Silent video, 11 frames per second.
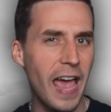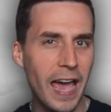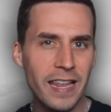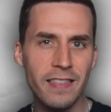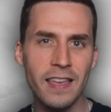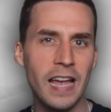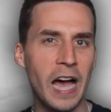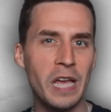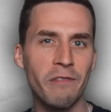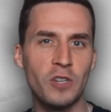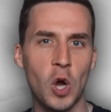anything I
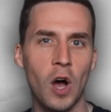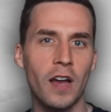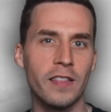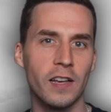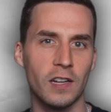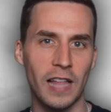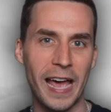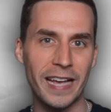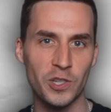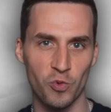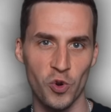have taught in the
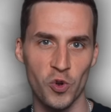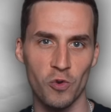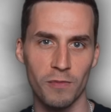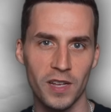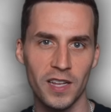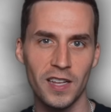classroom.